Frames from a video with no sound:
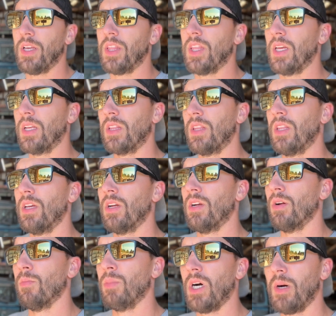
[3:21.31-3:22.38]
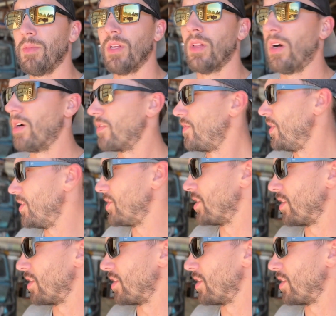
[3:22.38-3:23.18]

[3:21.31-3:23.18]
think they're Bobby Longfields in the